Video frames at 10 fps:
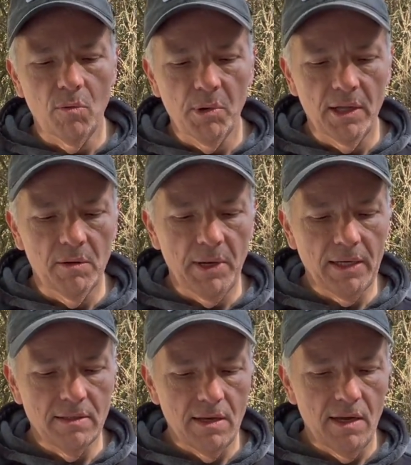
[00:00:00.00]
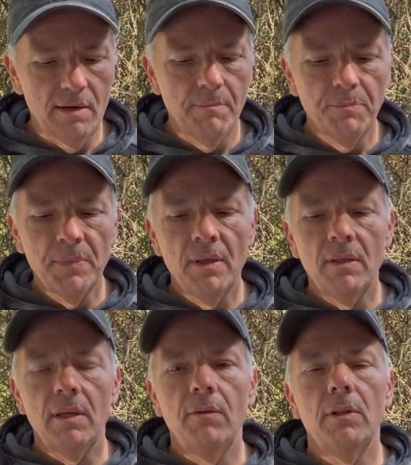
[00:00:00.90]
But on the back side, they
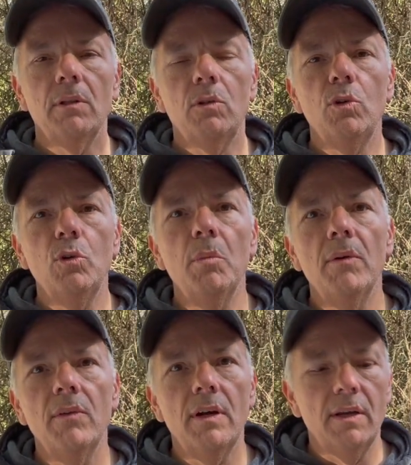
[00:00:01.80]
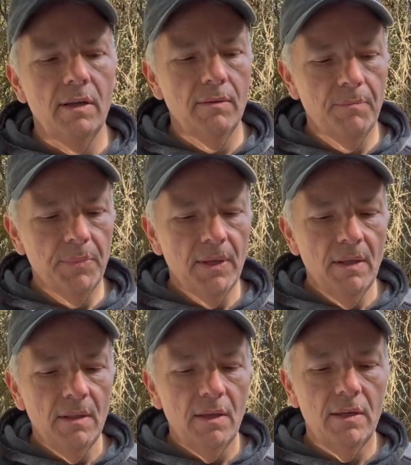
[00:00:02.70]
give you a little tube of
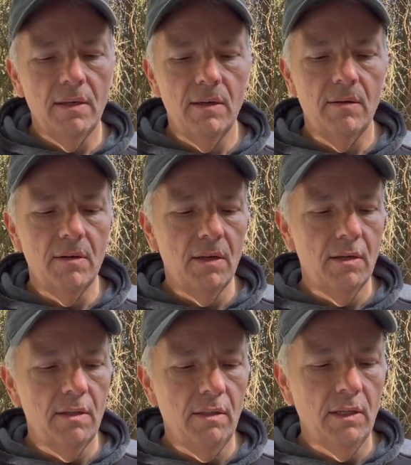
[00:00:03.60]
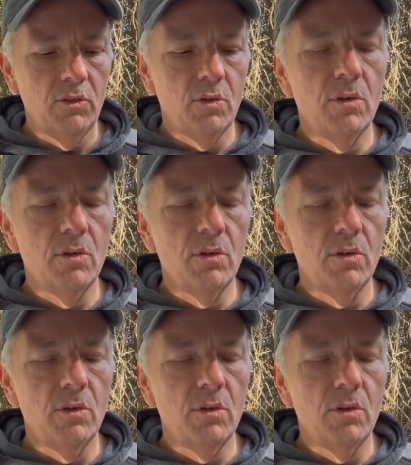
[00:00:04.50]
like an electrical